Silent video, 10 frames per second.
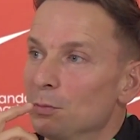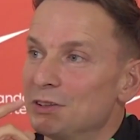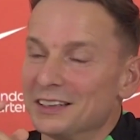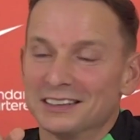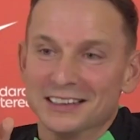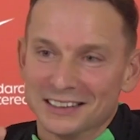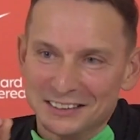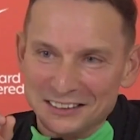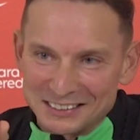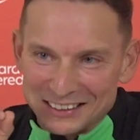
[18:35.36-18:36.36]
but the,
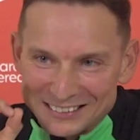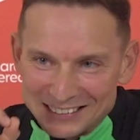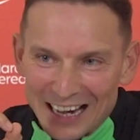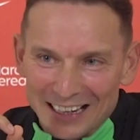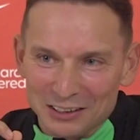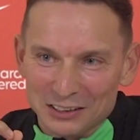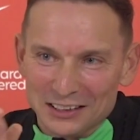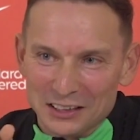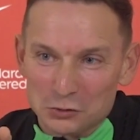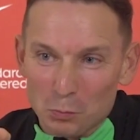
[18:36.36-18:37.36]
the, the style,
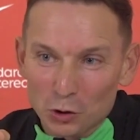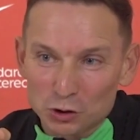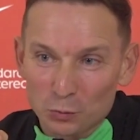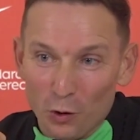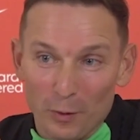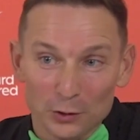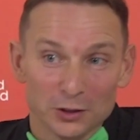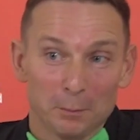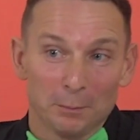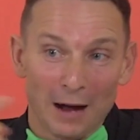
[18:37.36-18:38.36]
it's much more
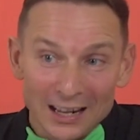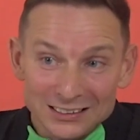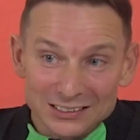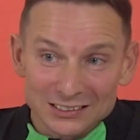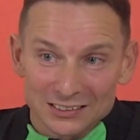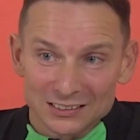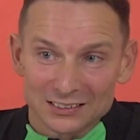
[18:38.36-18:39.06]
about the past